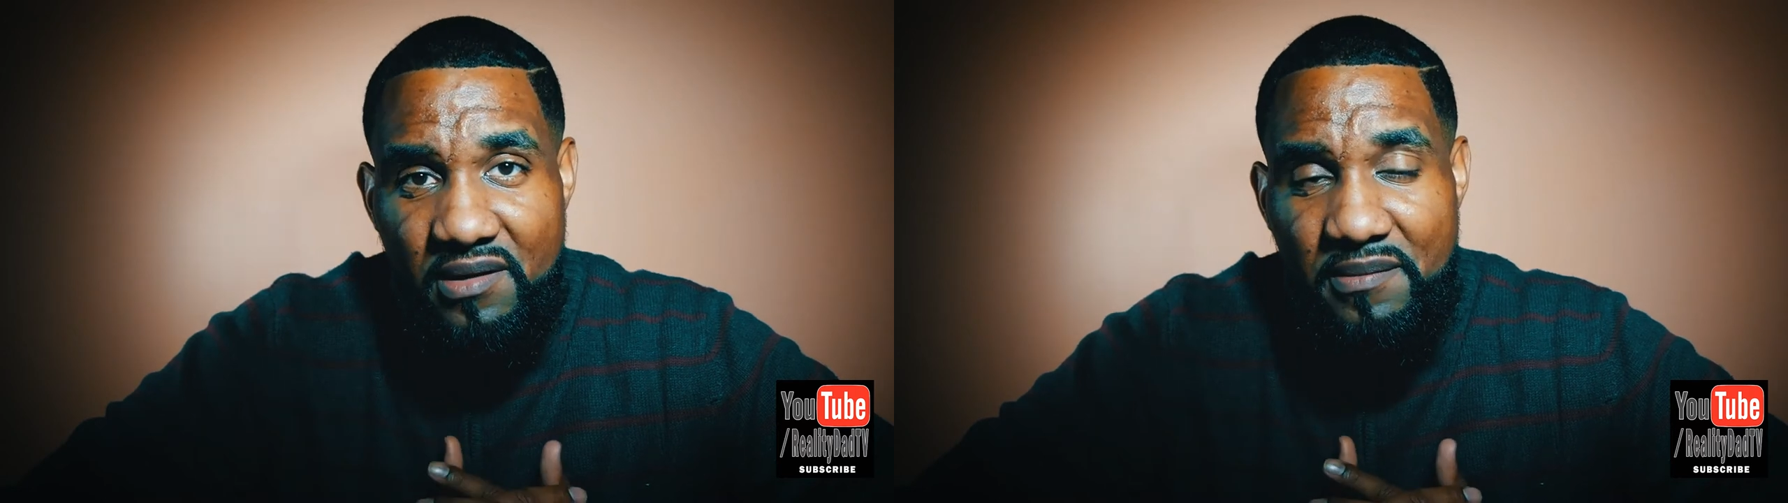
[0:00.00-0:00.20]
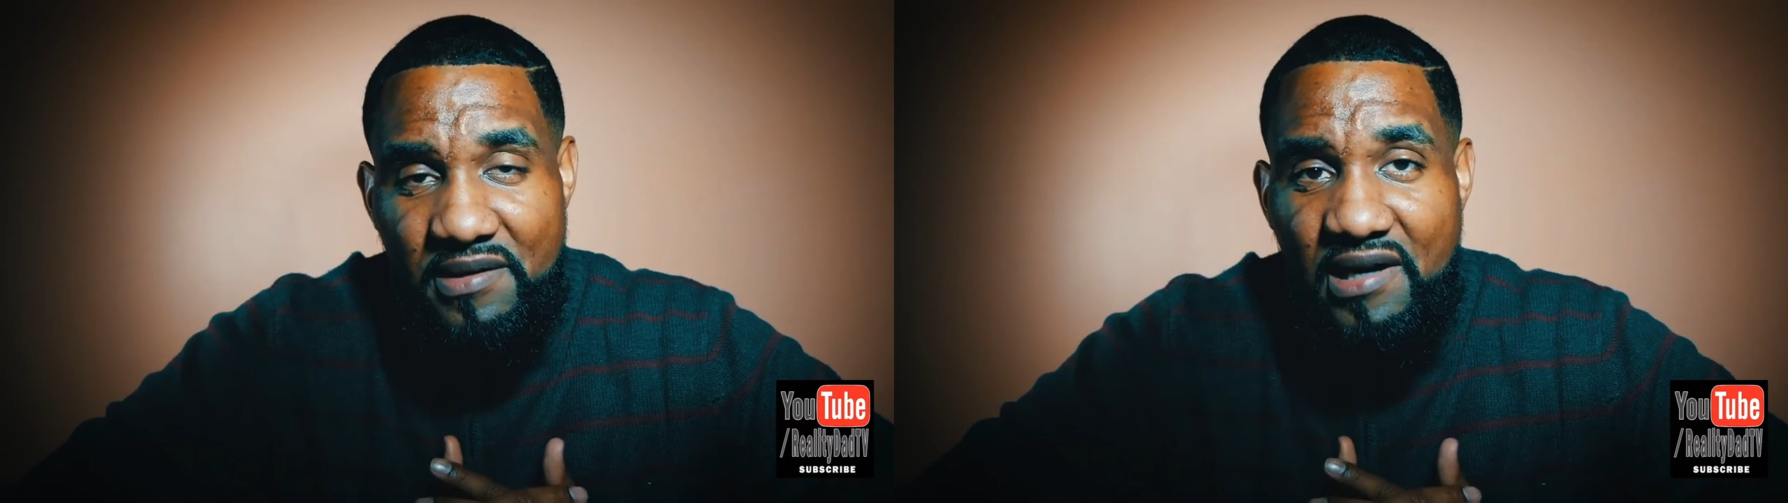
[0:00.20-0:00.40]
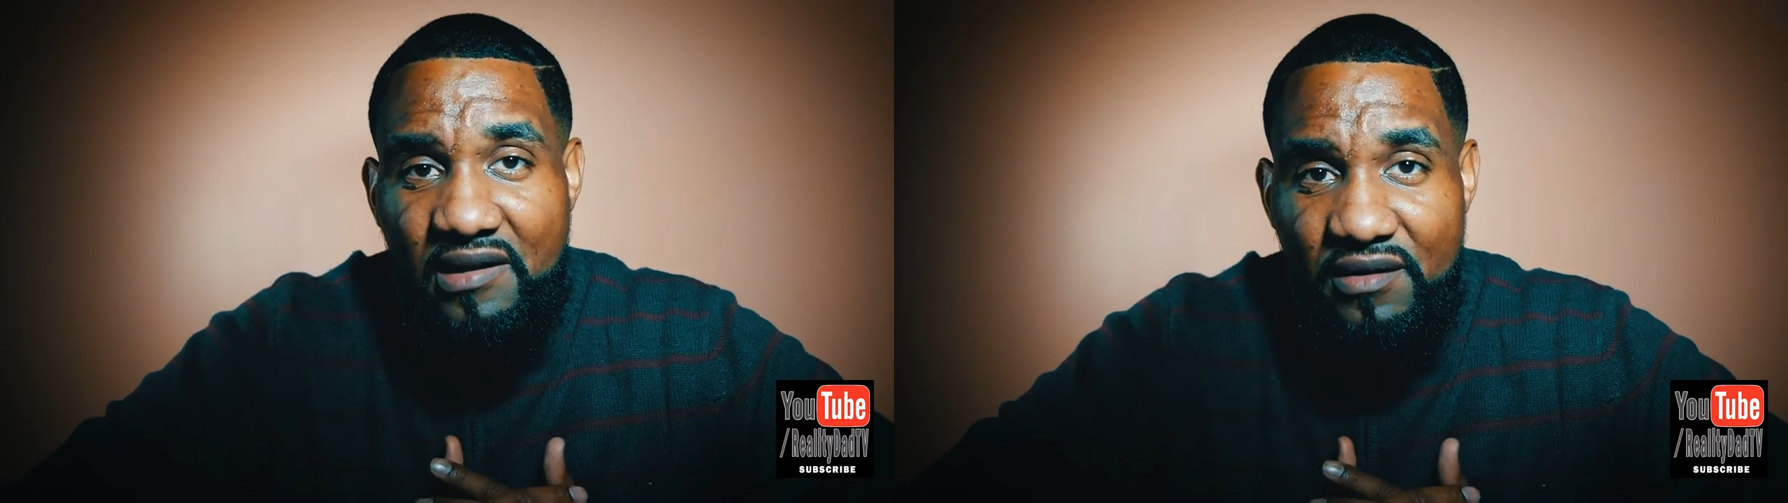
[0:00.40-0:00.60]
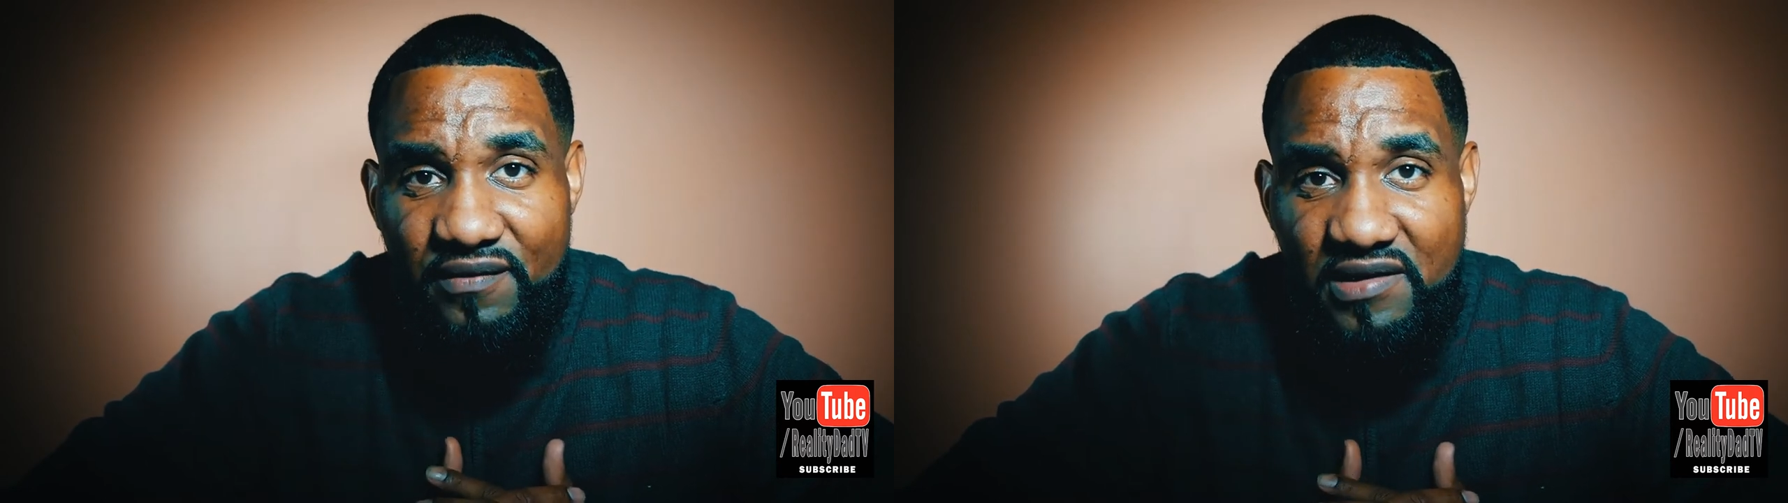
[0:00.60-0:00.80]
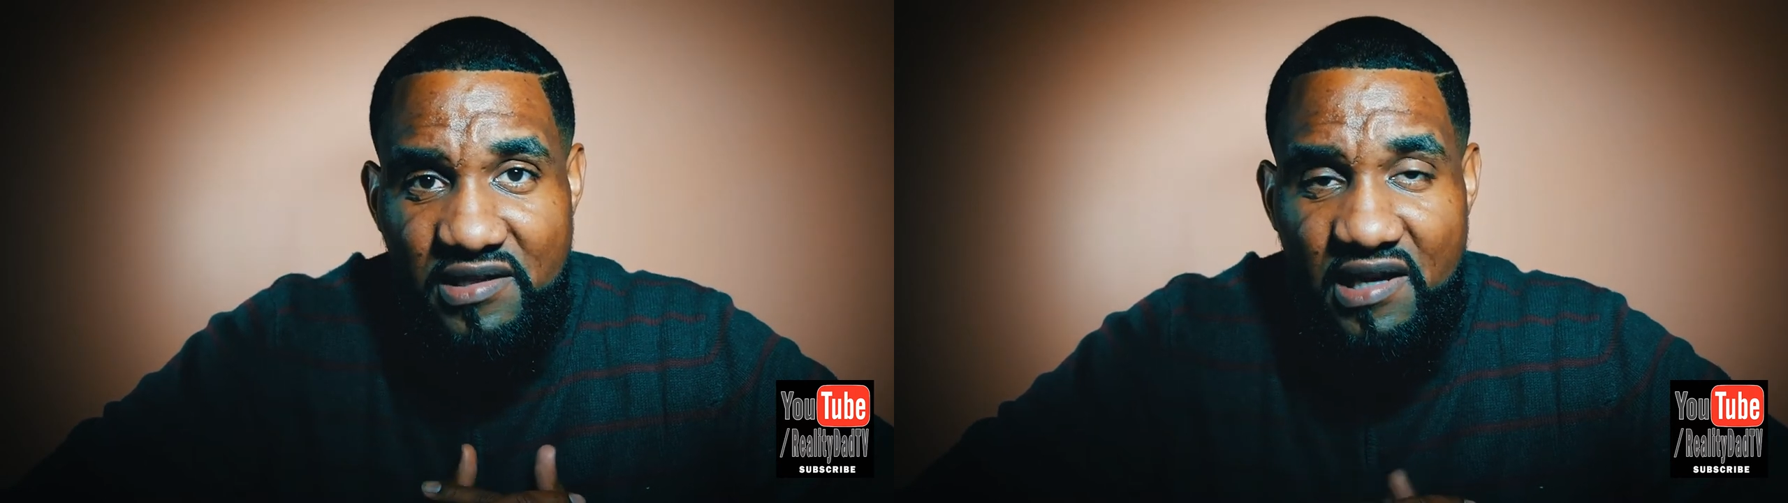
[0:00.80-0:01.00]
my doctor of
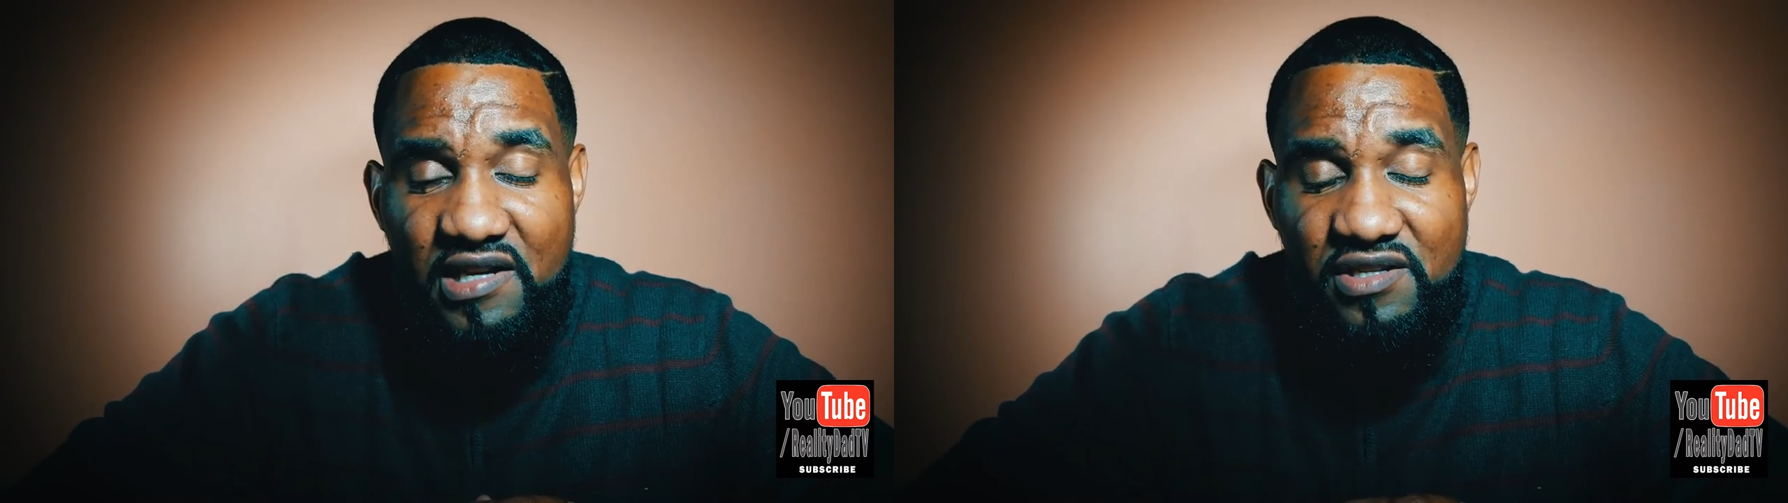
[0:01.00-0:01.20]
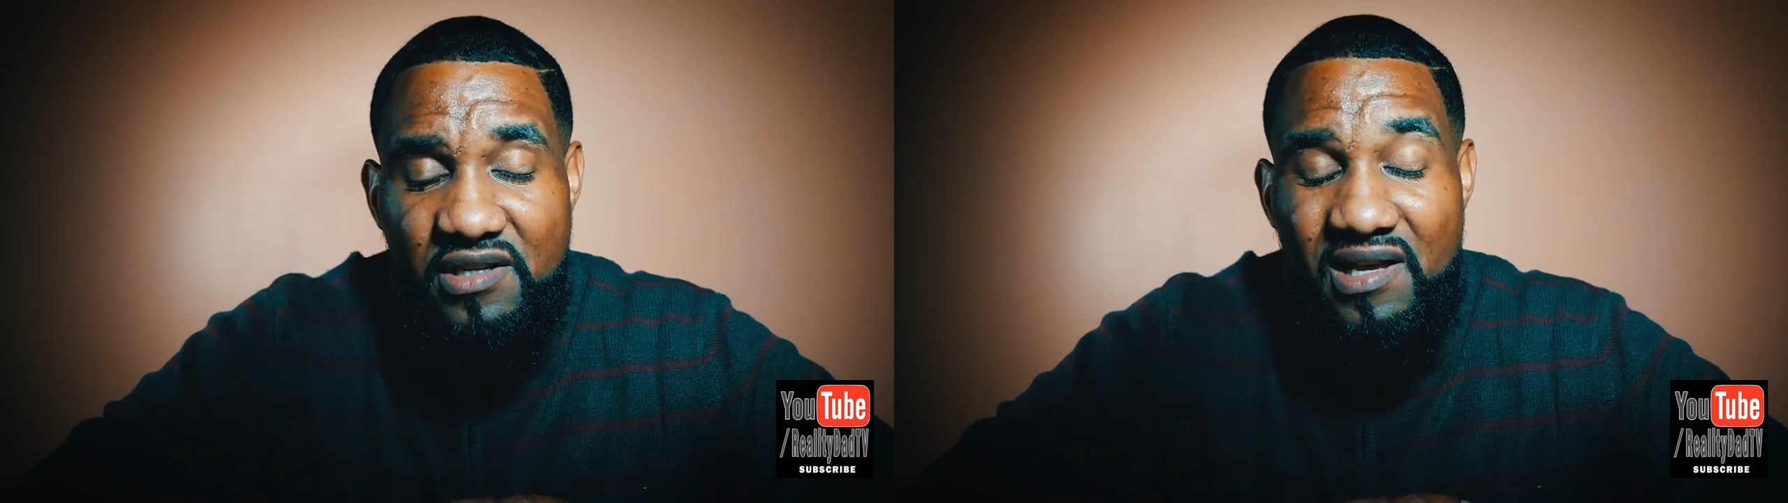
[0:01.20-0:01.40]
education.